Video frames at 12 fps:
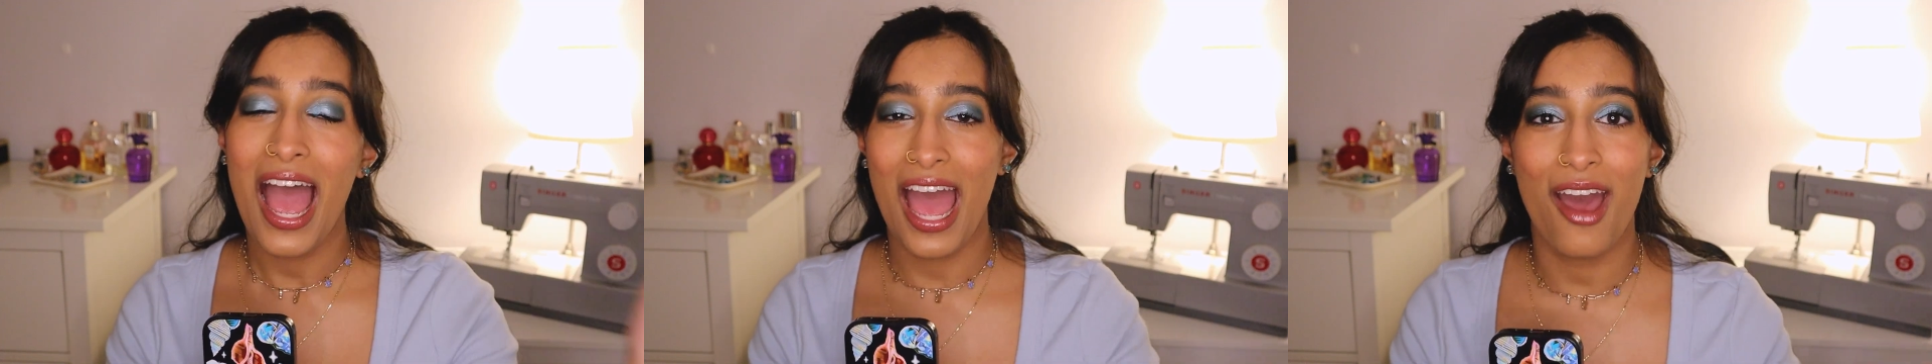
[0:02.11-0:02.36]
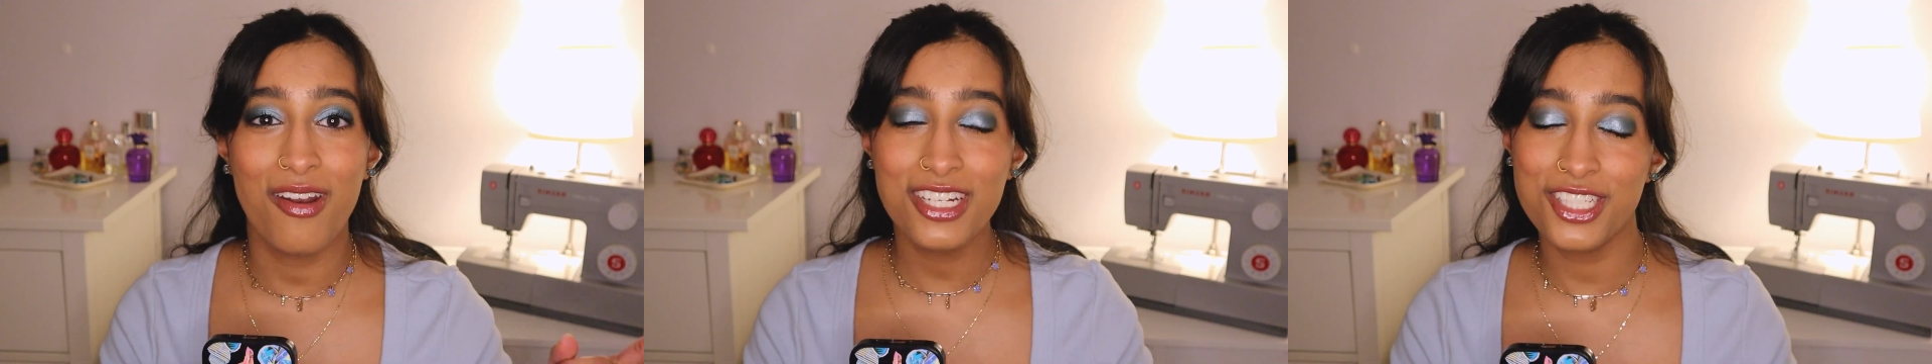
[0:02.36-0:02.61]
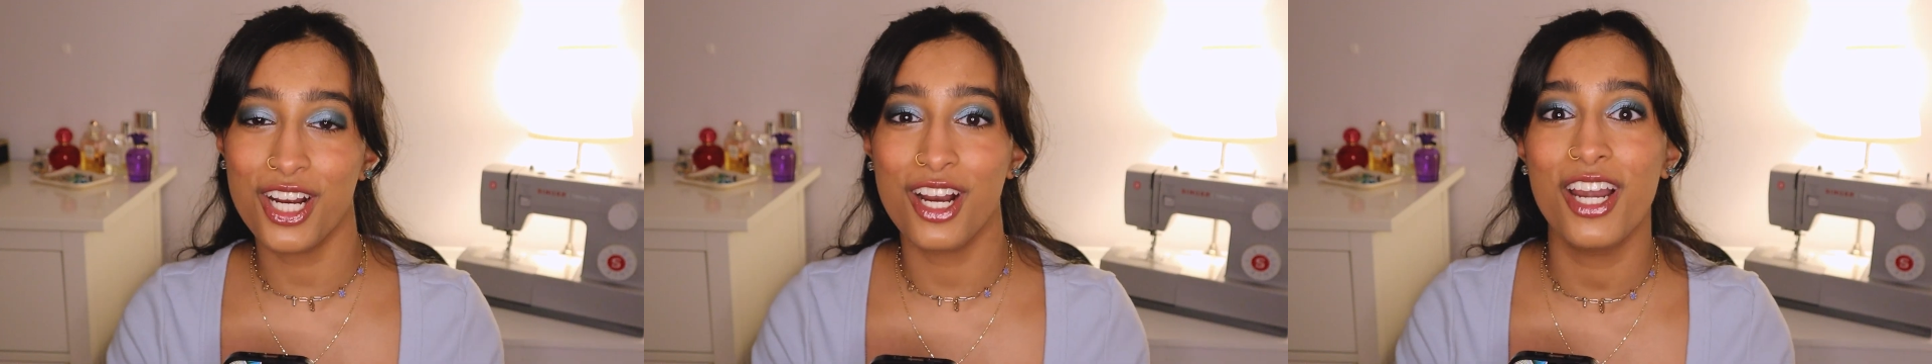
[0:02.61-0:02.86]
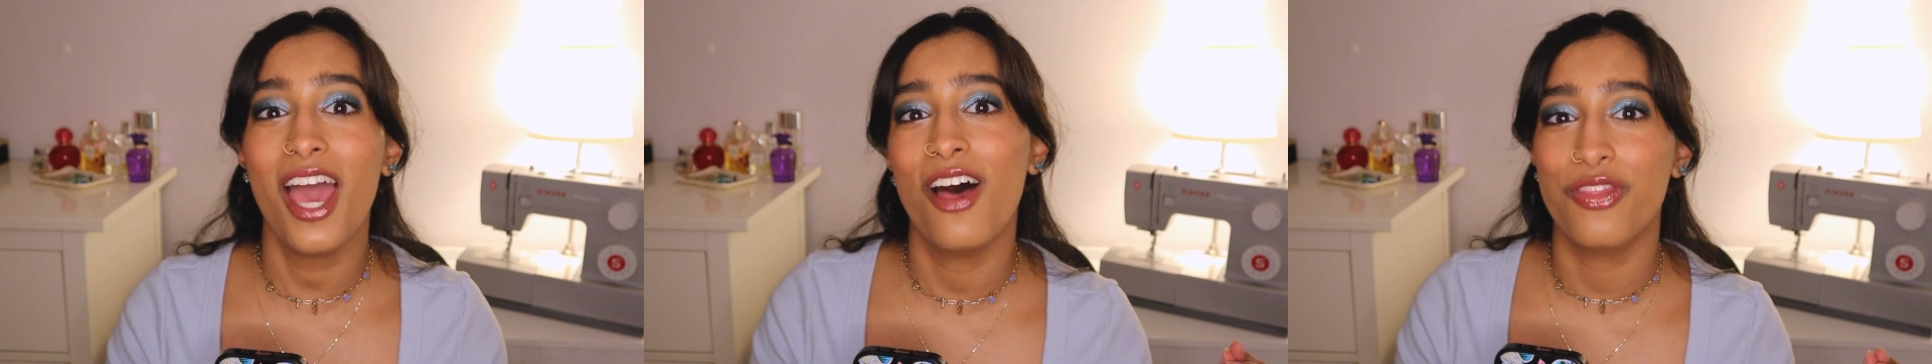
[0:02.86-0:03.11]
how to
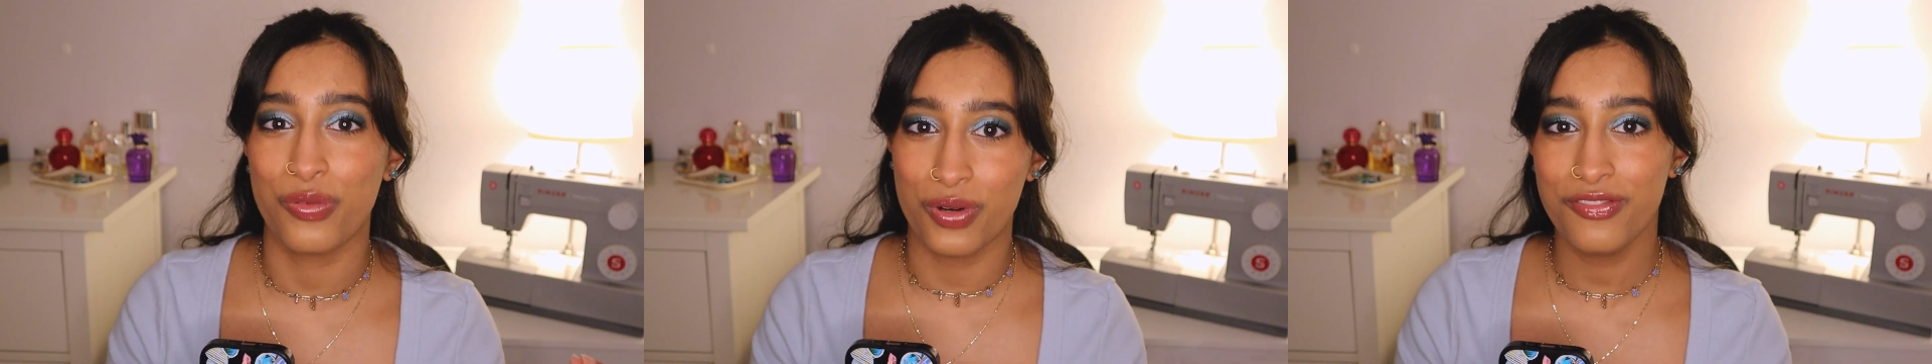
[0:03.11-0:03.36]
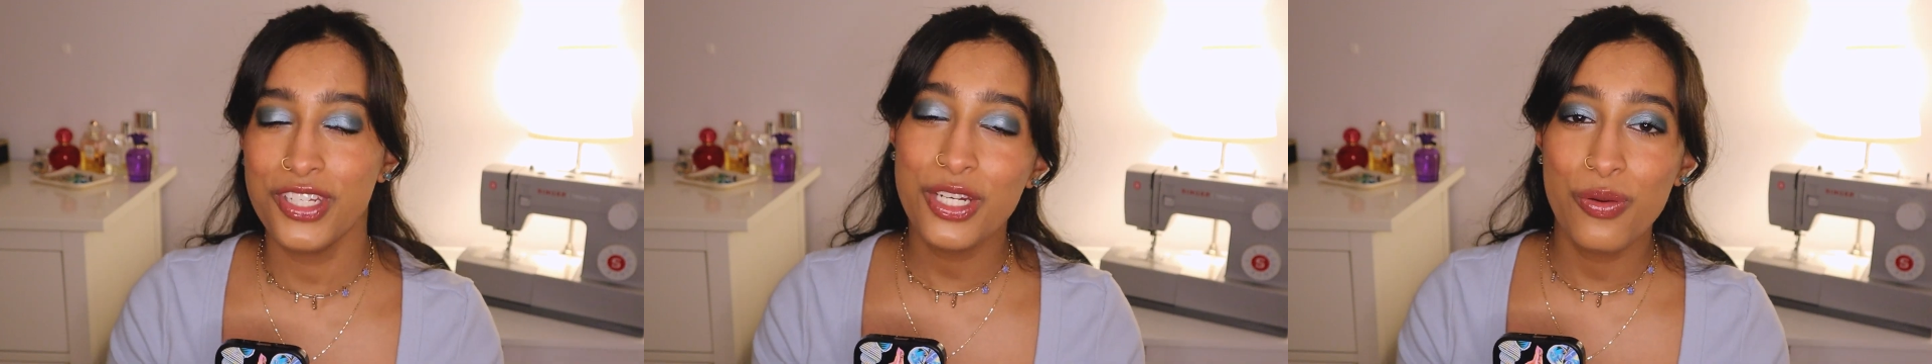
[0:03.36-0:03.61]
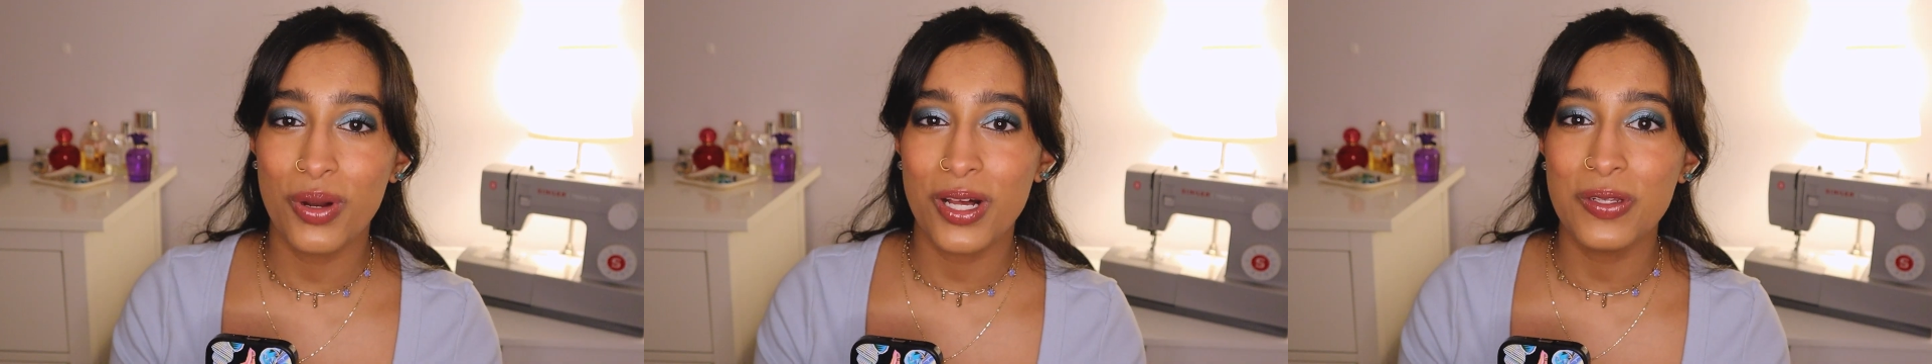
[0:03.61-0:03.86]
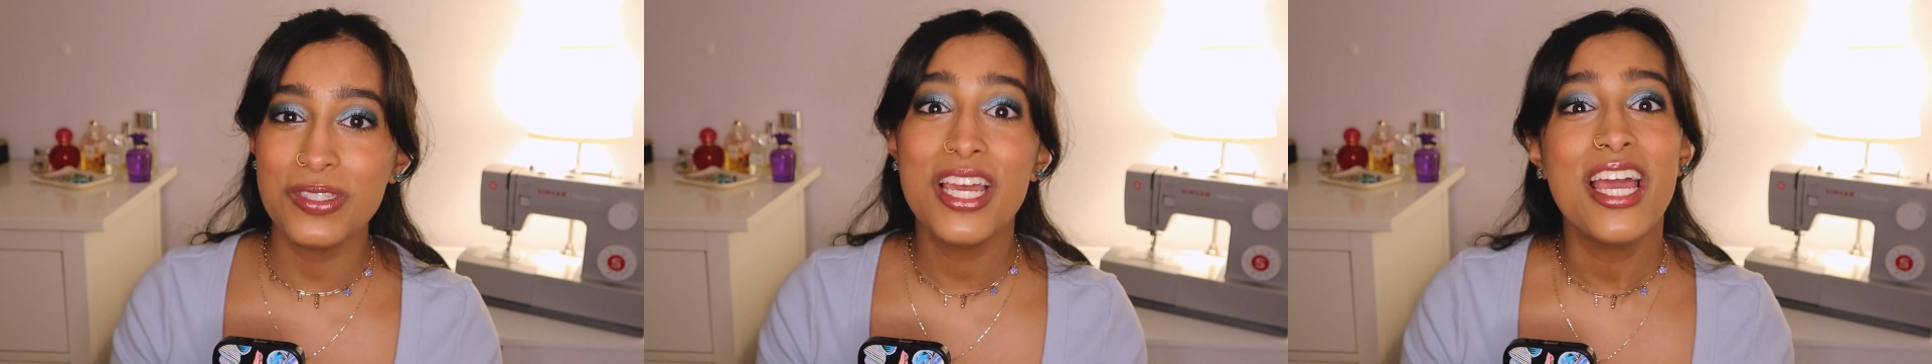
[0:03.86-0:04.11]
turn a thrifted
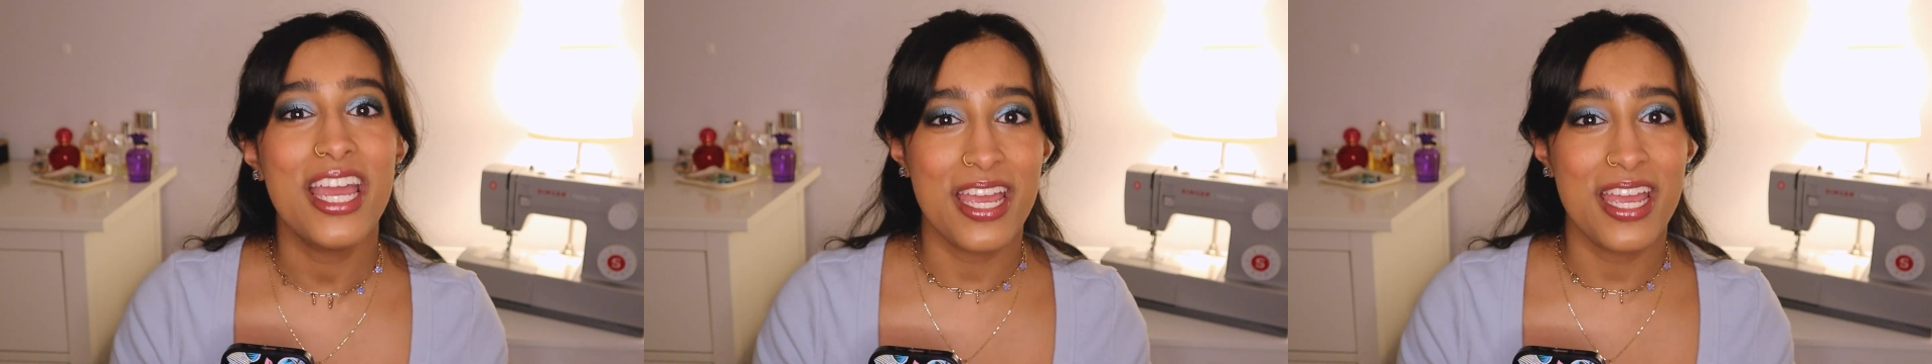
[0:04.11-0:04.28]
quilt